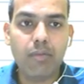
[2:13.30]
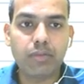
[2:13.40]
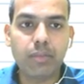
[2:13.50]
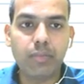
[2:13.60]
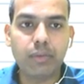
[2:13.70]

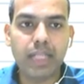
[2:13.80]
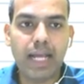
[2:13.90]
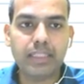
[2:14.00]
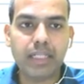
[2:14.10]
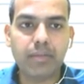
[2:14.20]
Suppose the
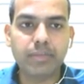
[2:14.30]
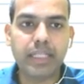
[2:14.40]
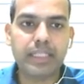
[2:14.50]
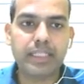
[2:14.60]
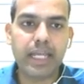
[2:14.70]
answer comes
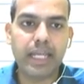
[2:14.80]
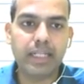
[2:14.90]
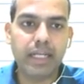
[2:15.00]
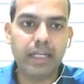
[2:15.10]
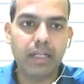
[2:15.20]
yes again,
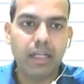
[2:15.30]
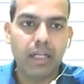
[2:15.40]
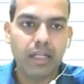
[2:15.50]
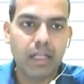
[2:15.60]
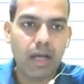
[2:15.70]

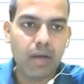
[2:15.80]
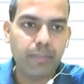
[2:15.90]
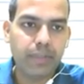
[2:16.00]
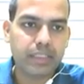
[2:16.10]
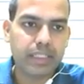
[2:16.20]
then
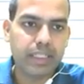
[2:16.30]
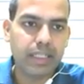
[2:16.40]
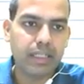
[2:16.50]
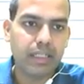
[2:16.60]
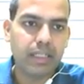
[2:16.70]
obviously
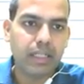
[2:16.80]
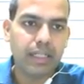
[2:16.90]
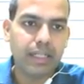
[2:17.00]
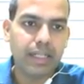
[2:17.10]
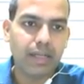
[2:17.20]

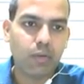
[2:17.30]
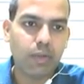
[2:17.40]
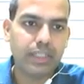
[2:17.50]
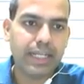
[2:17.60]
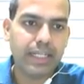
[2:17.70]
who
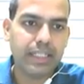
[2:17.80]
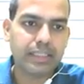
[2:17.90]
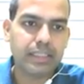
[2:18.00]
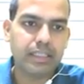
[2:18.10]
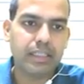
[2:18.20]
is
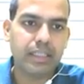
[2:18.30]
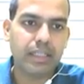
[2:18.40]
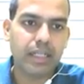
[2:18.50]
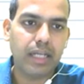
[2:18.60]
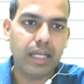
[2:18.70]
highest?
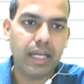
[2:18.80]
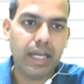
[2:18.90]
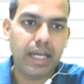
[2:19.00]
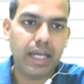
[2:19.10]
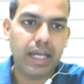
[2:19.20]

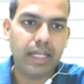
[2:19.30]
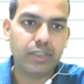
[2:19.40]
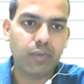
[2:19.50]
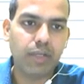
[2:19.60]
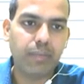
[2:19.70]

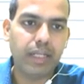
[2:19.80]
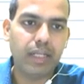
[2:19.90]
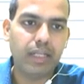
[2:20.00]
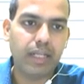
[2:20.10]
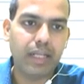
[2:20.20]
H will be
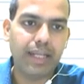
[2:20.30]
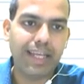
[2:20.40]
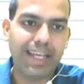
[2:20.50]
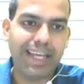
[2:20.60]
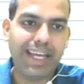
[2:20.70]

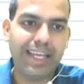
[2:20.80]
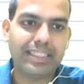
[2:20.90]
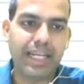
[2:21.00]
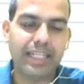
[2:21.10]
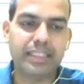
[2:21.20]
A is
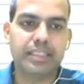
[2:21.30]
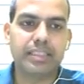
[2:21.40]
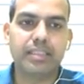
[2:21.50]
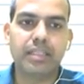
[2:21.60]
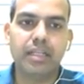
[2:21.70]
highest.
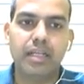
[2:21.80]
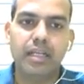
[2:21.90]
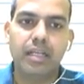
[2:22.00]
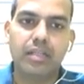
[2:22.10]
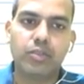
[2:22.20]

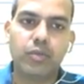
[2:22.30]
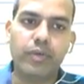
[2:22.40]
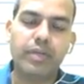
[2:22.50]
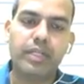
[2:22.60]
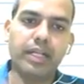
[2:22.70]
So we
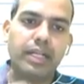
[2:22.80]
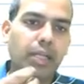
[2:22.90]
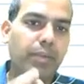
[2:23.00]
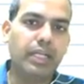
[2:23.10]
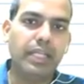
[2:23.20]
will directly
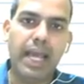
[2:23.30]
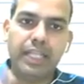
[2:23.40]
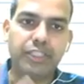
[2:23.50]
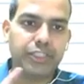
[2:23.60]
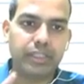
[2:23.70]
print the
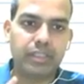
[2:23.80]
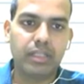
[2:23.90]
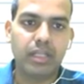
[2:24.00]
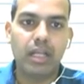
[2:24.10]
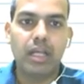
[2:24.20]
H.
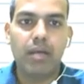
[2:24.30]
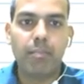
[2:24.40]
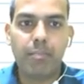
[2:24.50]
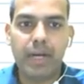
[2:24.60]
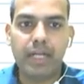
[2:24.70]

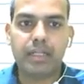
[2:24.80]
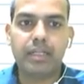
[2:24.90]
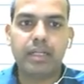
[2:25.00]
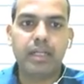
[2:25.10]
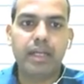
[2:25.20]
But
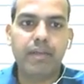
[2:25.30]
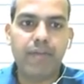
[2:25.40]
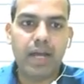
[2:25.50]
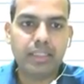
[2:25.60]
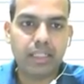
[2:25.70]
if
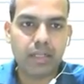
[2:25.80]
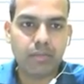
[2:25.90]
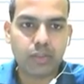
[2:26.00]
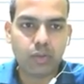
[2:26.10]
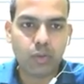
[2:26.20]
answer
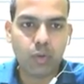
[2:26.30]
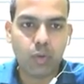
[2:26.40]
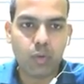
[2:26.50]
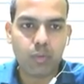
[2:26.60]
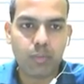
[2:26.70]
comes
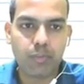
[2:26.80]
no,